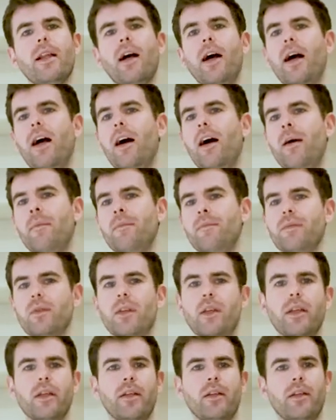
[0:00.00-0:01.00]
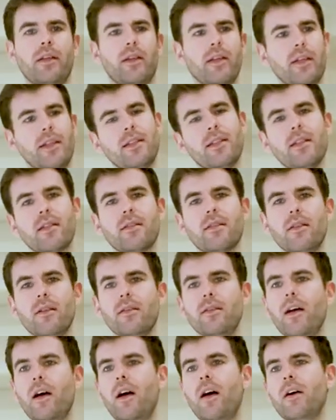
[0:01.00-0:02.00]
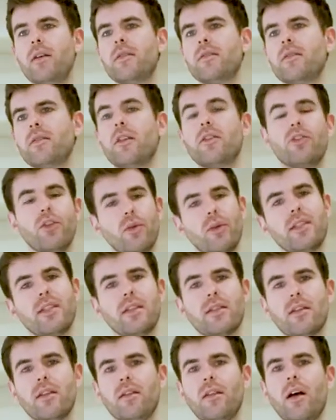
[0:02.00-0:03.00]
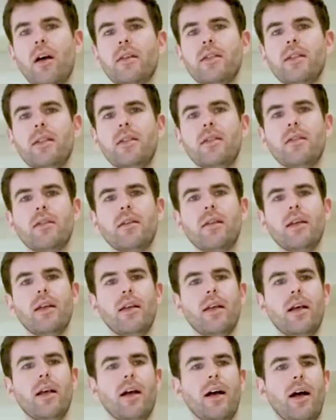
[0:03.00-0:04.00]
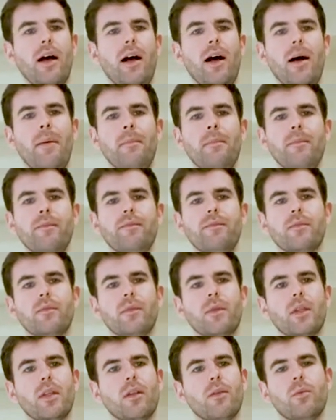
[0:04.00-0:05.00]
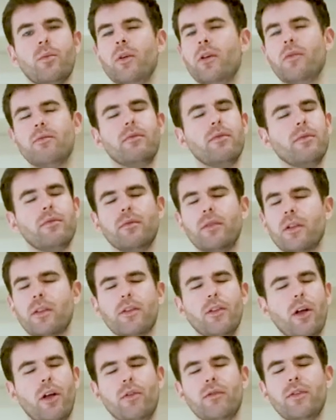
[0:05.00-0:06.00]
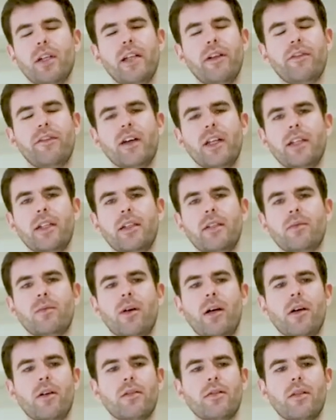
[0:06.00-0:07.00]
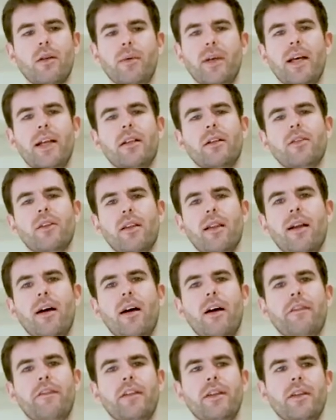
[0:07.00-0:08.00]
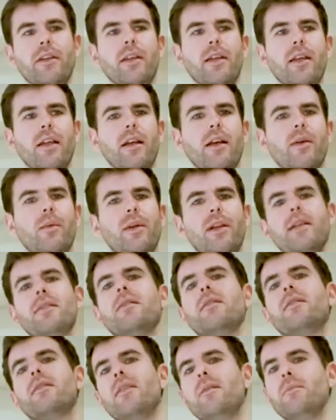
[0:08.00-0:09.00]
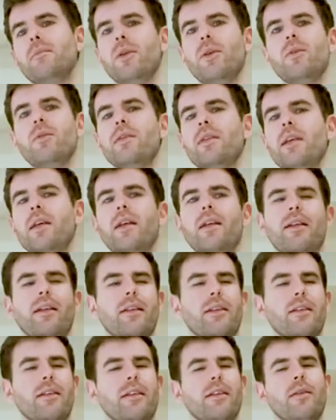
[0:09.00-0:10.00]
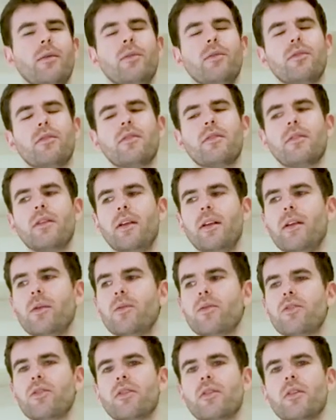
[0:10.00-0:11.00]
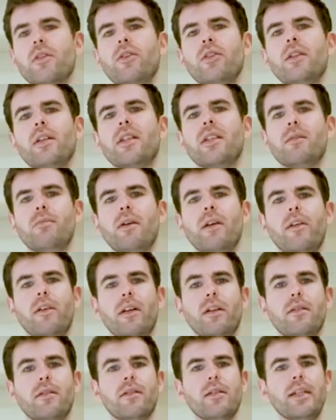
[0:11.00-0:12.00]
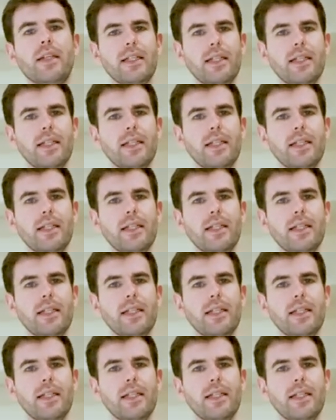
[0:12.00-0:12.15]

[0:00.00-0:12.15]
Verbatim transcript: Um, the, the assistant nurse, the two assistant nurses um, were you know, really funny as well. So we had a good laugh and we listened to the music and it was just, it was just a good experience.